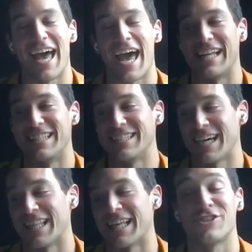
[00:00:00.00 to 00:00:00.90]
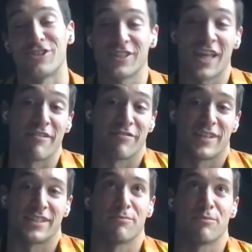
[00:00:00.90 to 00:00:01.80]
and that's just life.
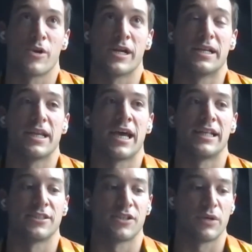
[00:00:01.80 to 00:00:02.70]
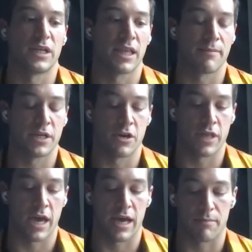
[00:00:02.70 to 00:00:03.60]
That's important. And so he let me know
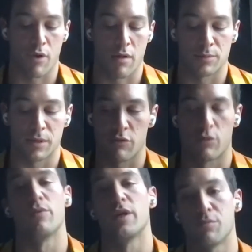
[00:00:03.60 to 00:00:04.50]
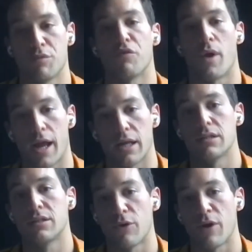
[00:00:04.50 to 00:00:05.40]
that probably 3 weeks beforehand.
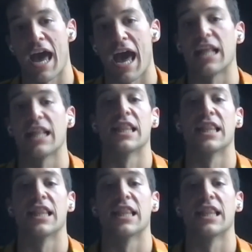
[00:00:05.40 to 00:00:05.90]
So I had a